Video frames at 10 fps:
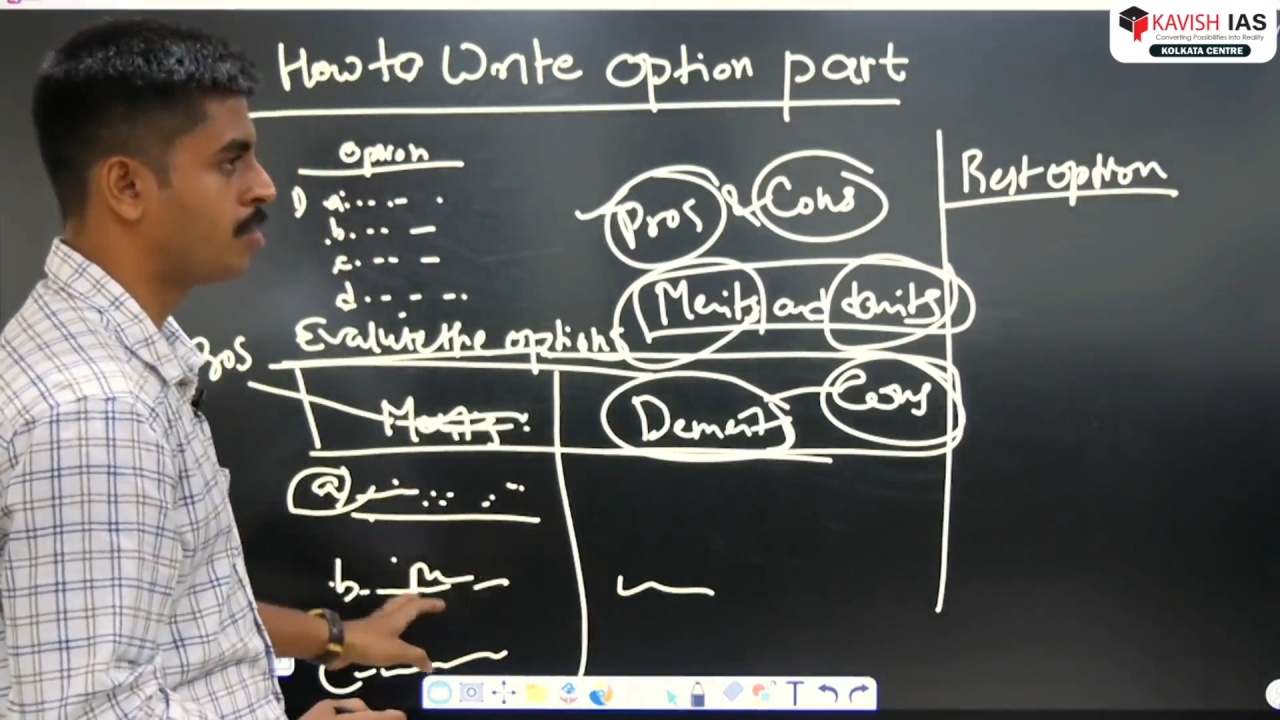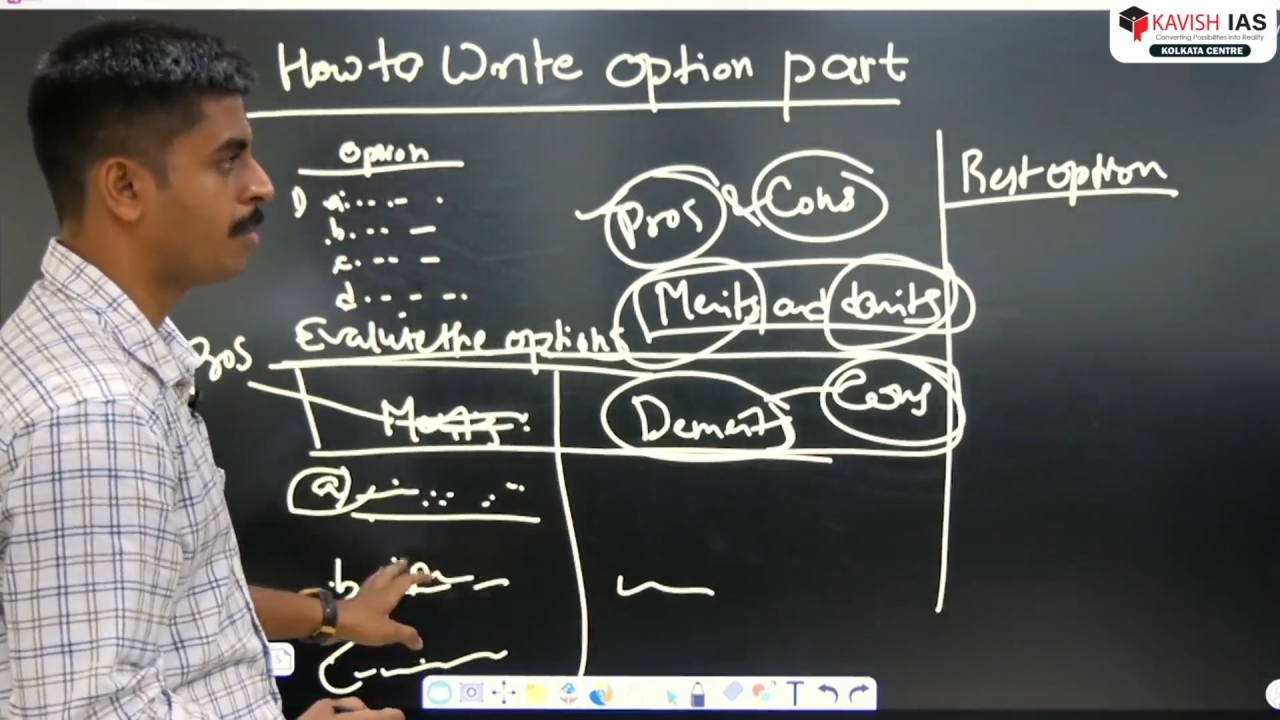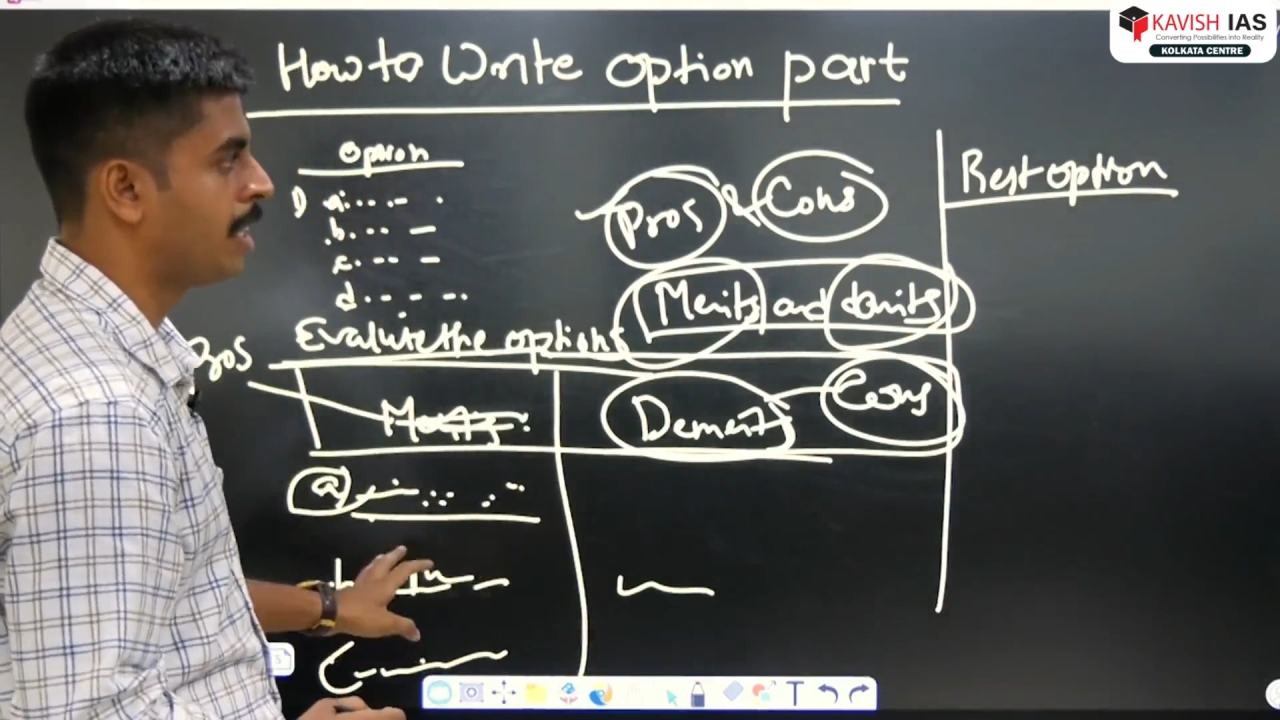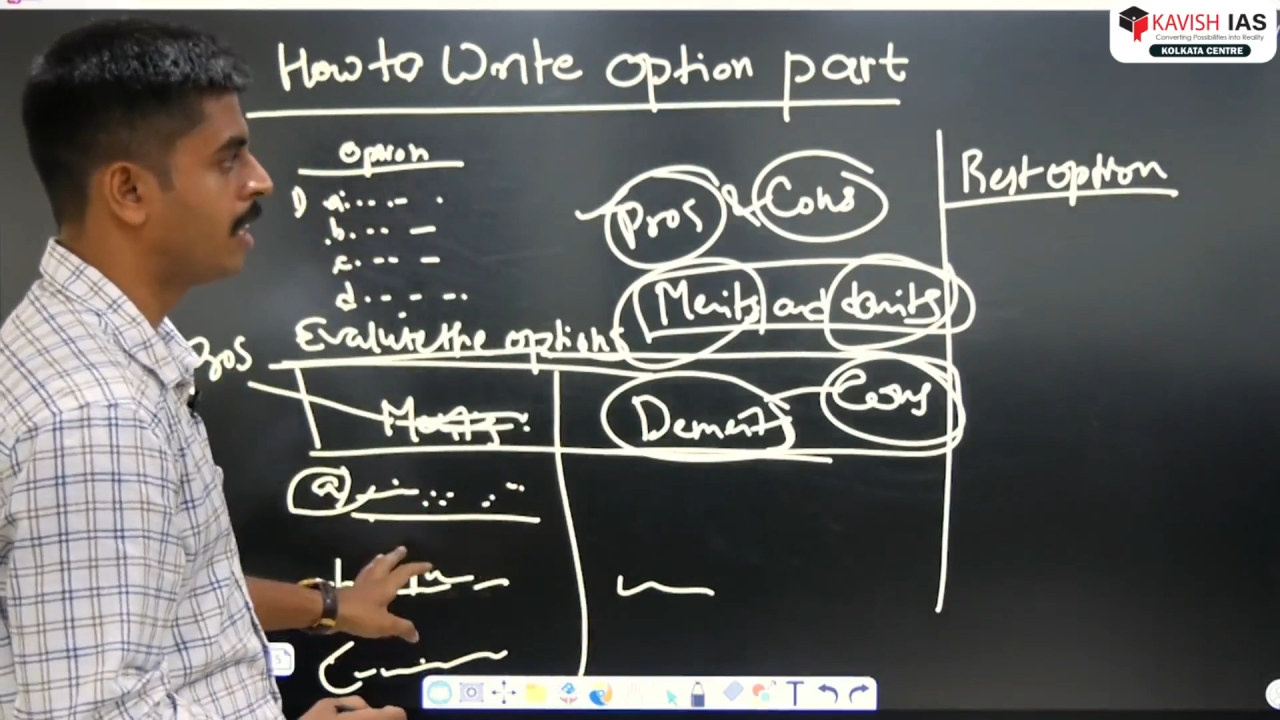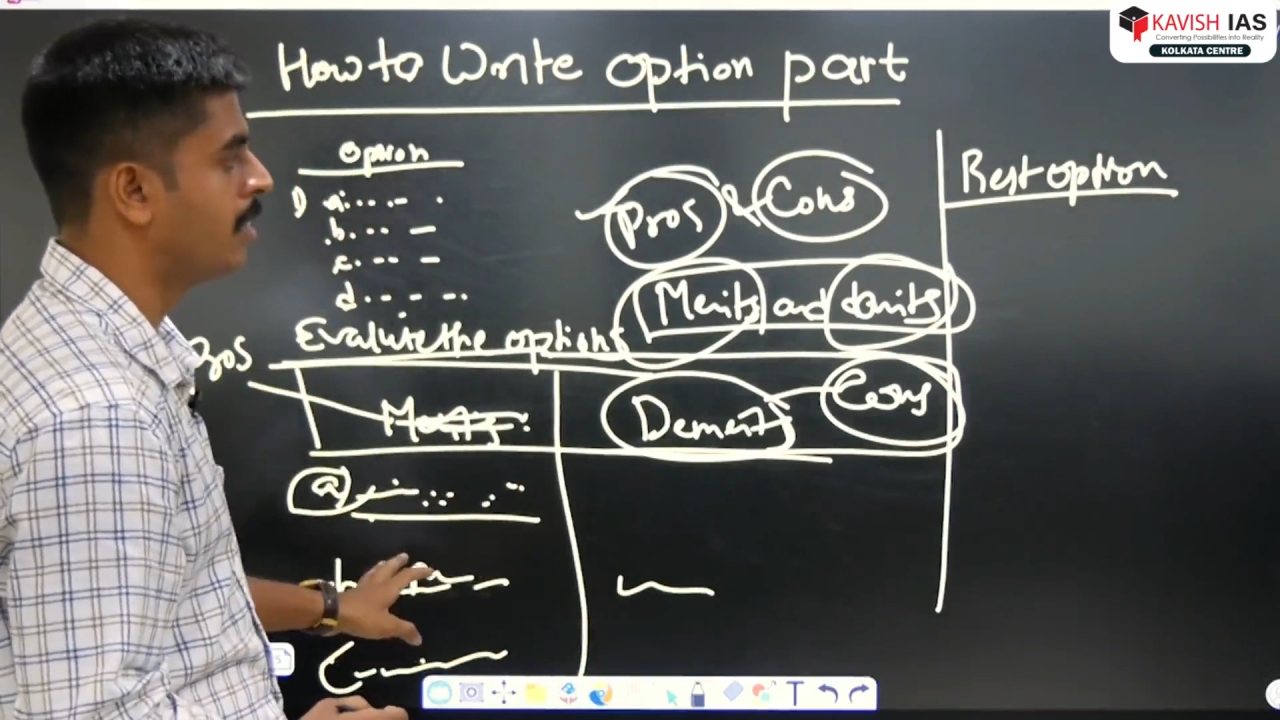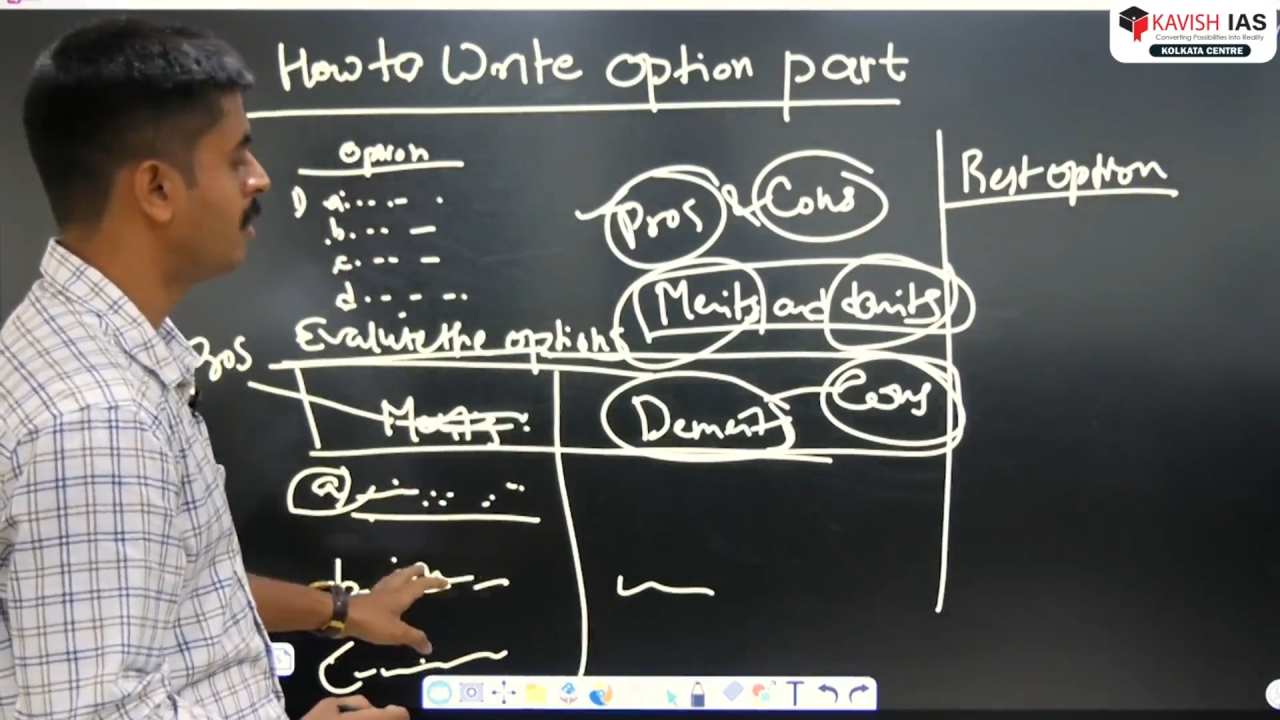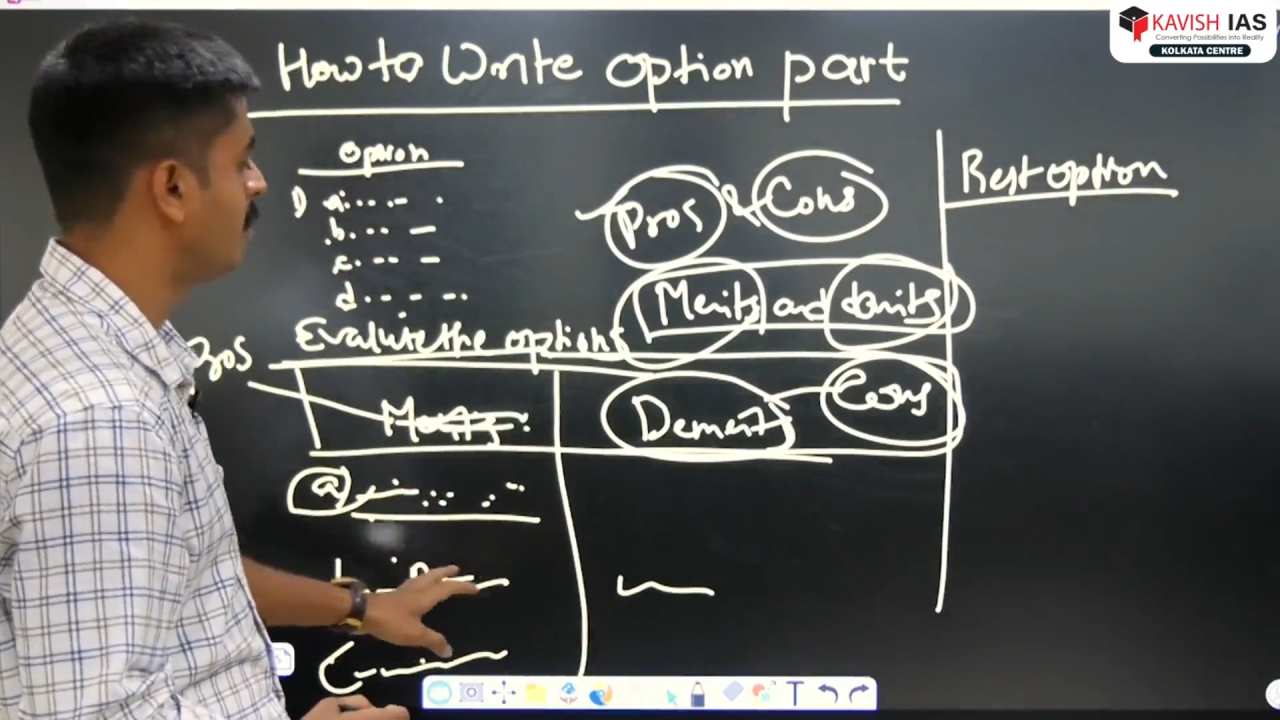to be done,